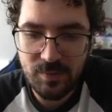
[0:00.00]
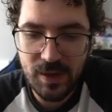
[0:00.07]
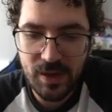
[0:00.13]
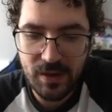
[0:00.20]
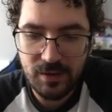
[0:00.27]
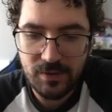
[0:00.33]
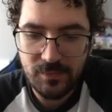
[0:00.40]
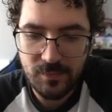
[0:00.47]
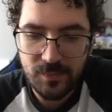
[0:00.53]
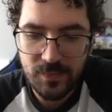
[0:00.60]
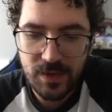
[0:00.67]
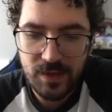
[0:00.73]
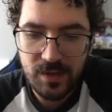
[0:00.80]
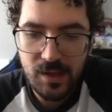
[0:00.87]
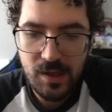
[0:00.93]
pack.
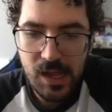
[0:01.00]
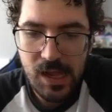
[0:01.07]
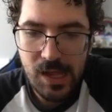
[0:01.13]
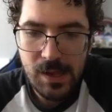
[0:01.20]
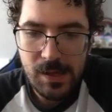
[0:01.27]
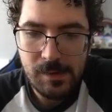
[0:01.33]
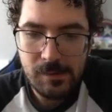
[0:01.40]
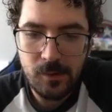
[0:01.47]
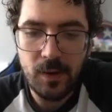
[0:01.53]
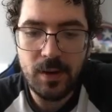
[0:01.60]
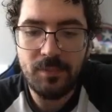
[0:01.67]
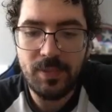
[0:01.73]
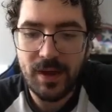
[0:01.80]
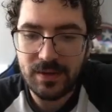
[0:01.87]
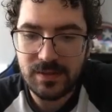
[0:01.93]

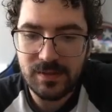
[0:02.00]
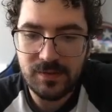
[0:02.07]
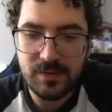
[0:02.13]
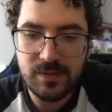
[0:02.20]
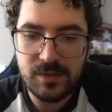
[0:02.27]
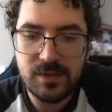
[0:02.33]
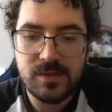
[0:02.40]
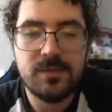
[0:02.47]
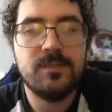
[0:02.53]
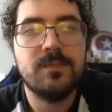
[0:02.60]
Coin packs, at least.